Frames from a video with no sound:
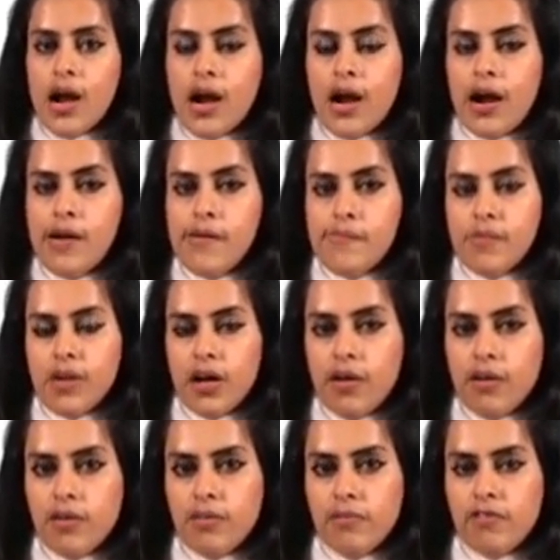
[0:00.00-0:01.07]

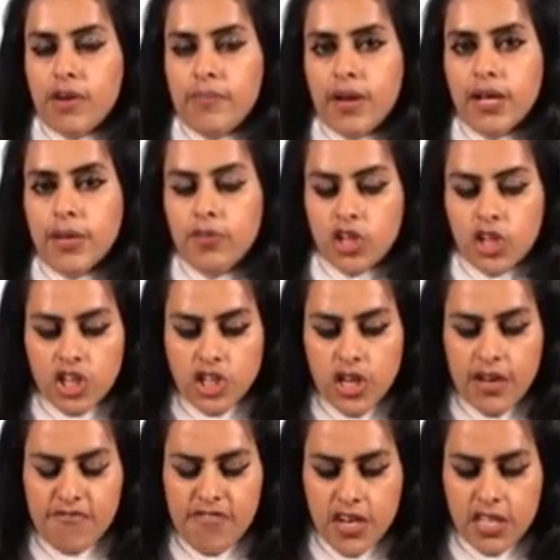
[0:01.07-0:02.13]
verbal
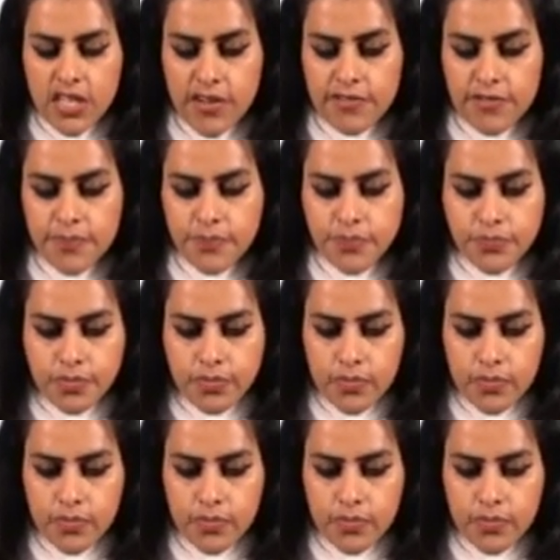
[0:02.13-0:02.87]
communication effective.